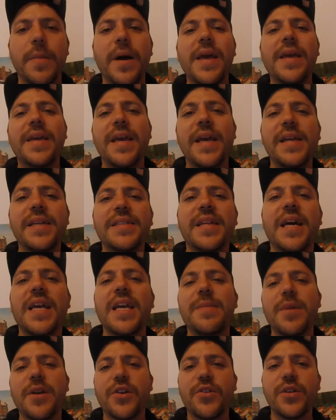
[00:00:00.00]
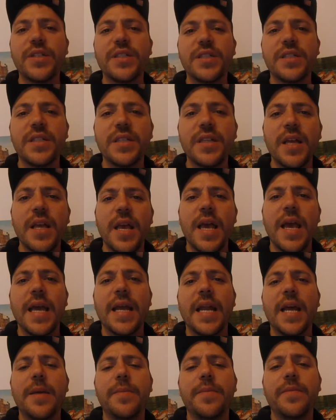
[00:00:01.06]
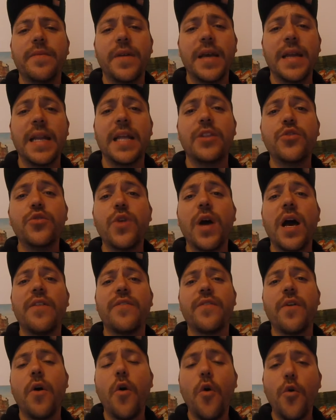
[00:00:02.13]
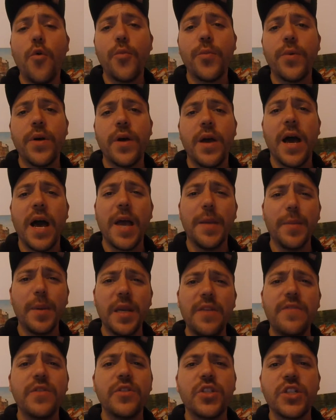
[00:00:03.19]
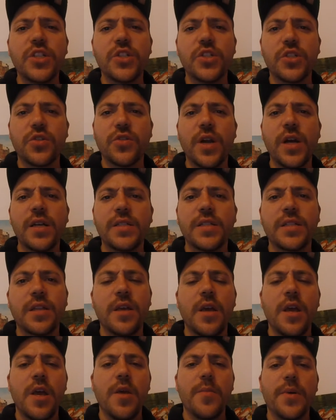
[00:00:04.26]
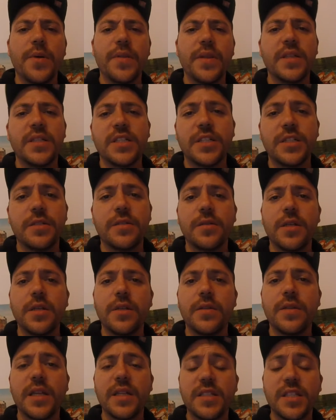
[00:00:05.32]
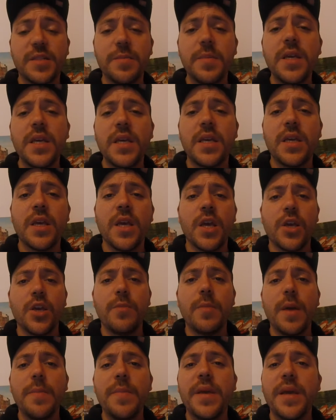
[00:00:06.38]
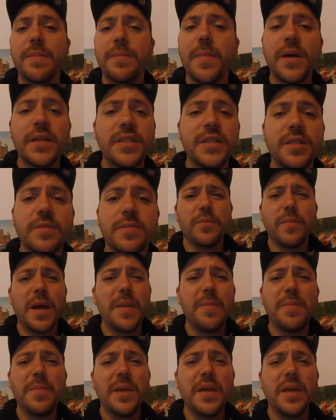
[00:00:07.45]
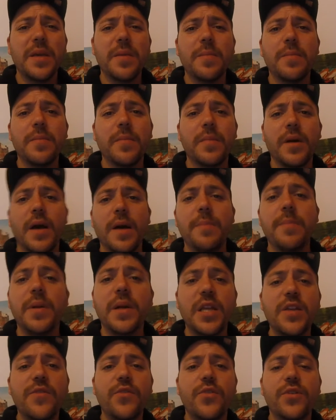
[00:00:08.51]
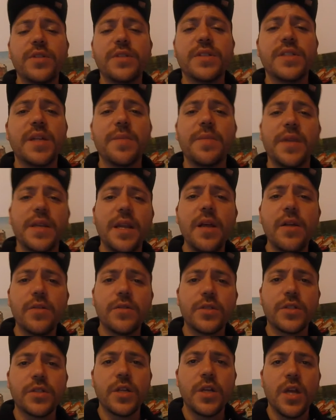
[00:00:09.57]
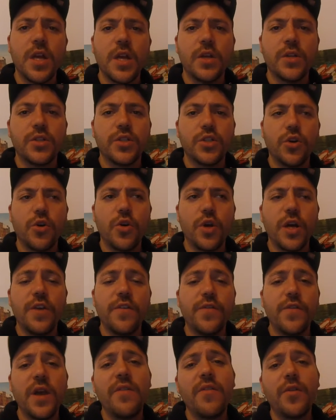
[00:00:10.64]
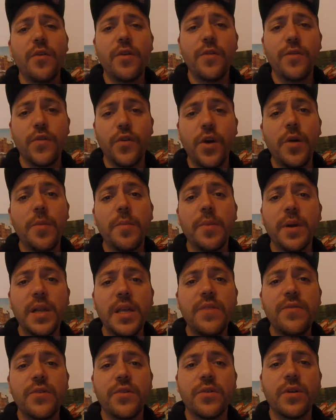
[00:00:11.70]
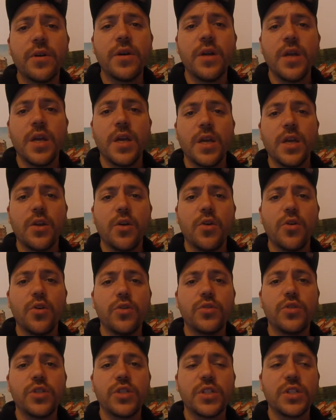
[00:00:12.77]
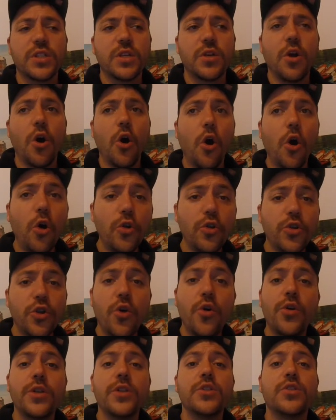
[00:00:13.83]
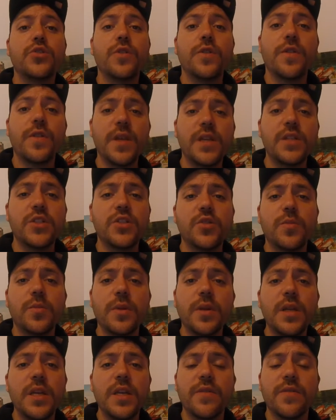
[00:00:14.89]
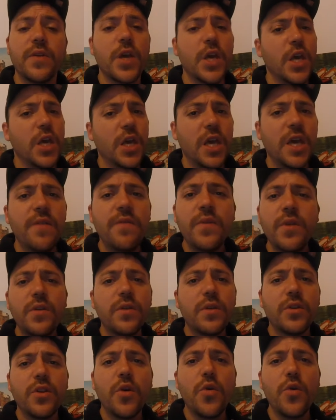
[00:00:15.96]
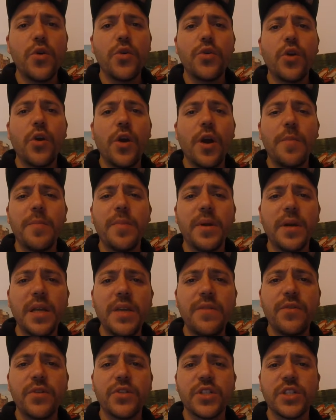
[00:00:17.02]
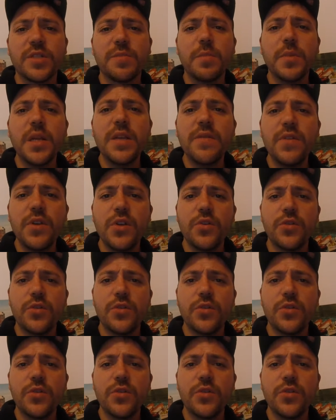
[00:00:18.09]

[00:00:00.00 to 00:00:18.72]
my case, I am a Christian, and I do have hope. I believe in Jesus Christ, but that's me. You might be a Muslim, might be a believer in something else. So if you are a believer, you know, you just hold on into the things you believe. Even though you're not a believer, just believe in